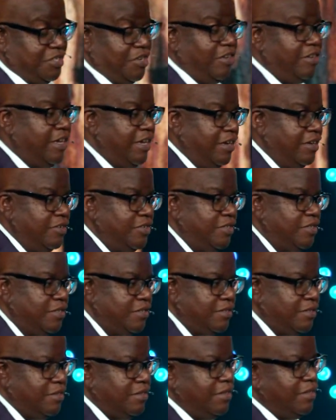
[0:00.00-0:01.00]
our cares,
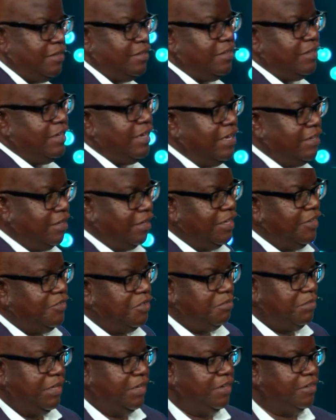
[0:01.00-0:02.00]
and to leave
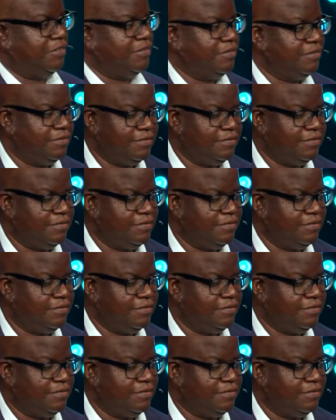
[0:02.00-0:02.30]
them there.